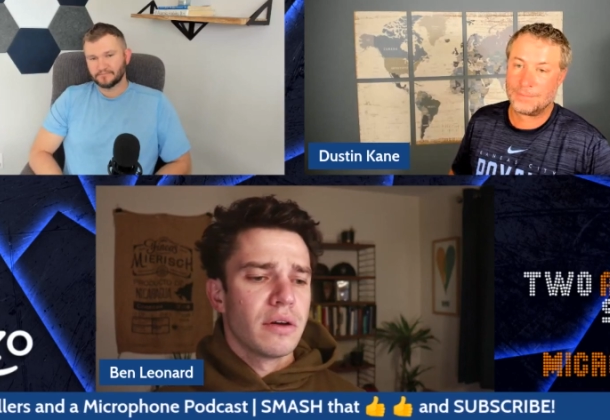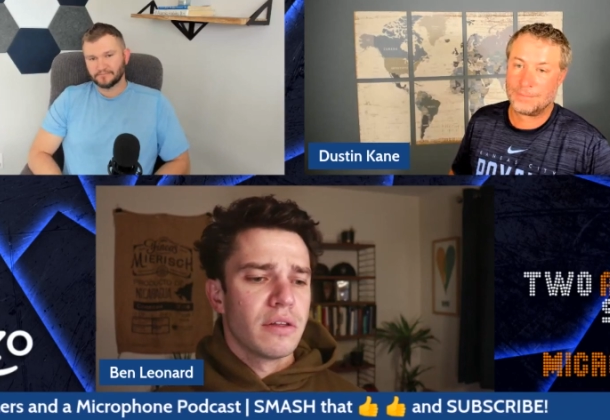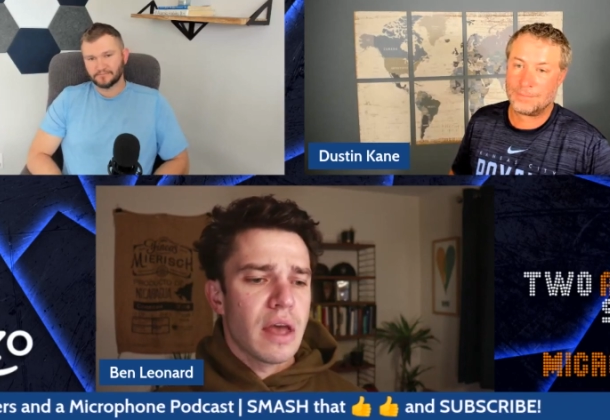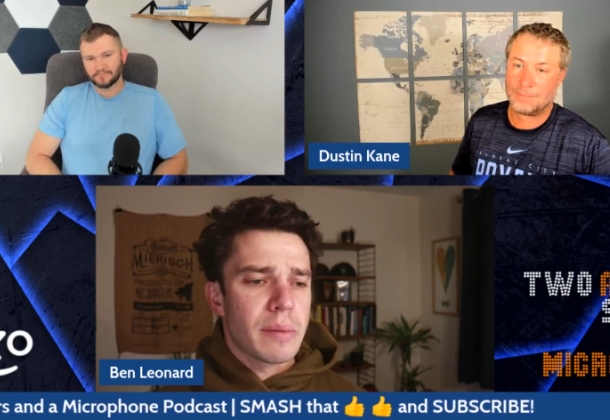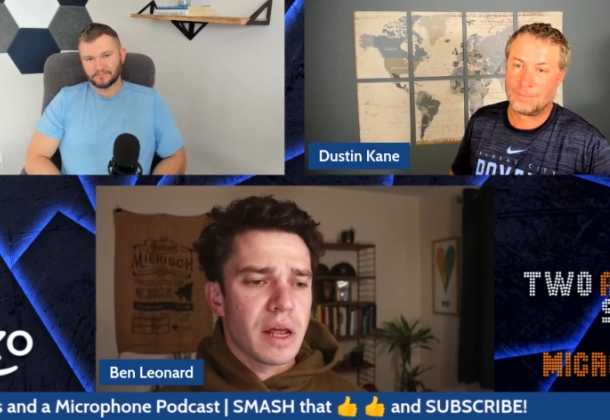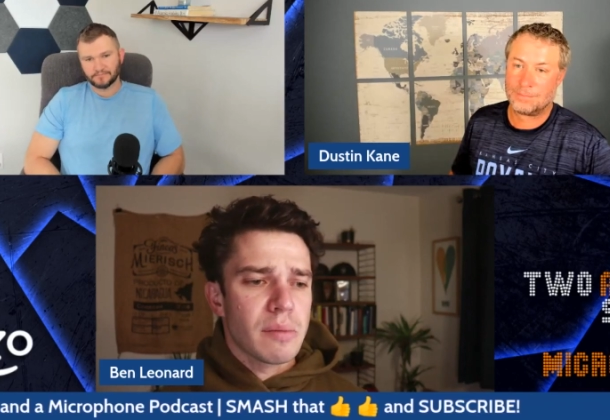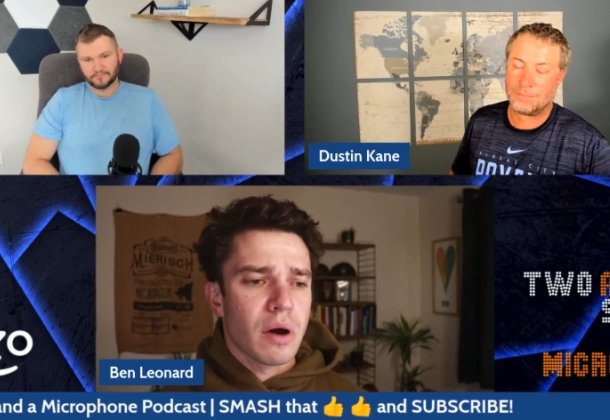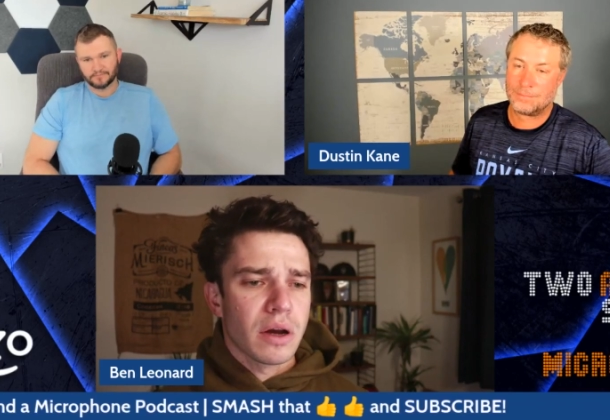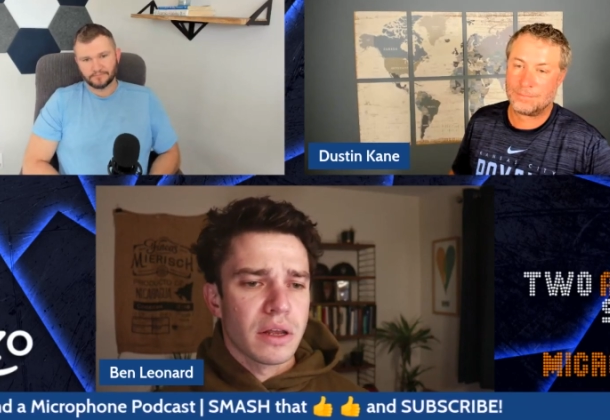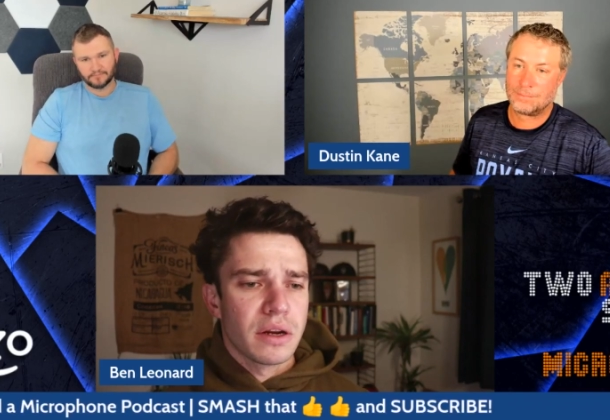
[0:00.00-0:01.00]
Speaker 1: the M&A
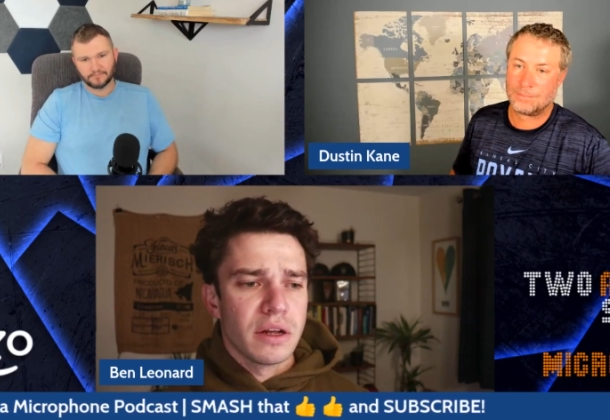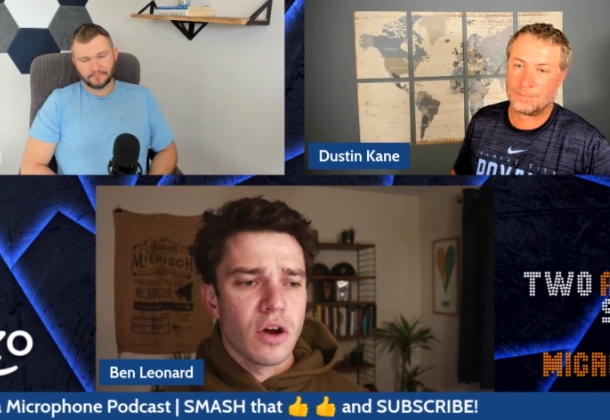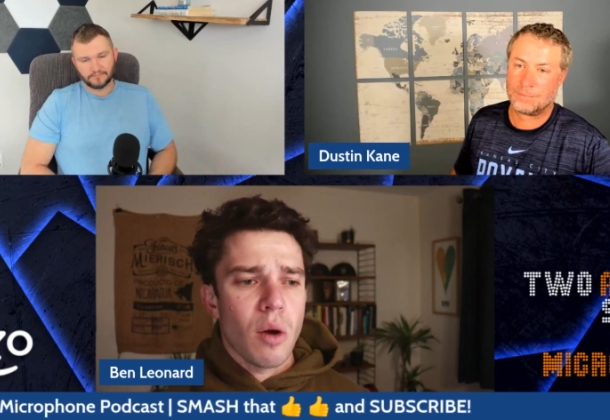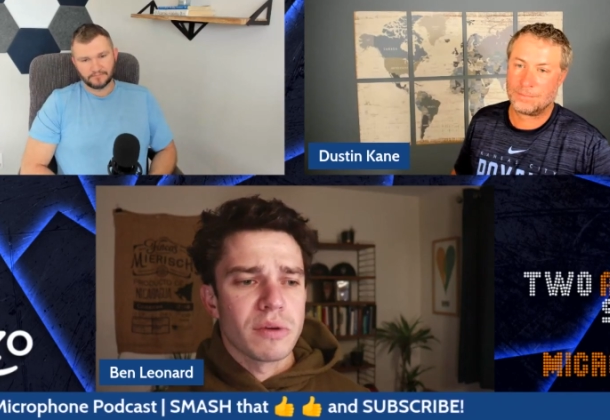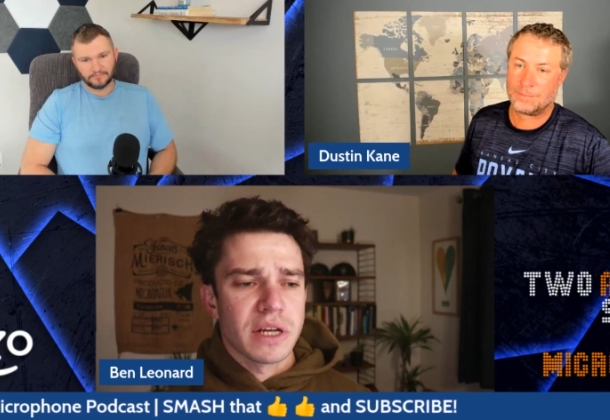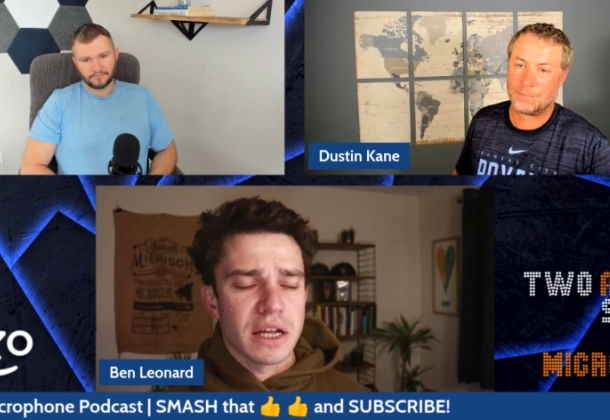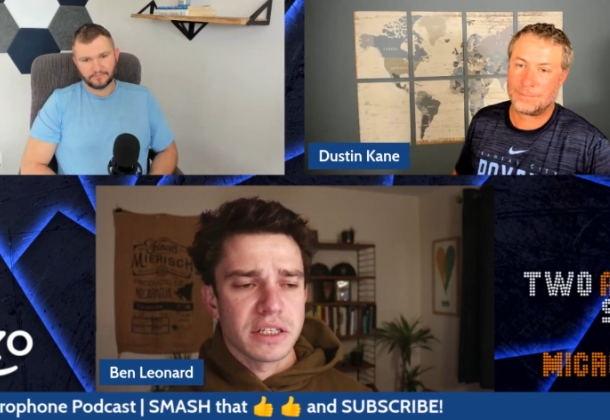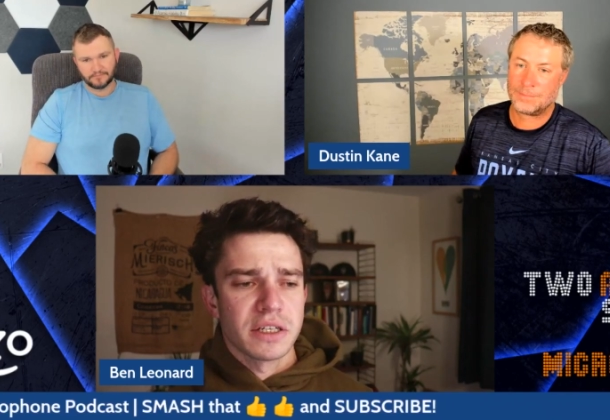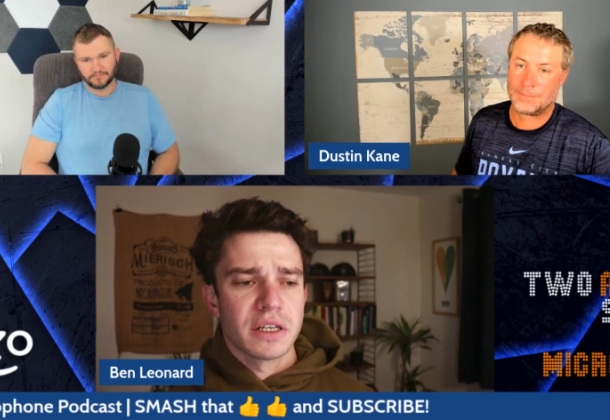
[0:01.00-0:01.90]
market in e-commerce, hasn't it?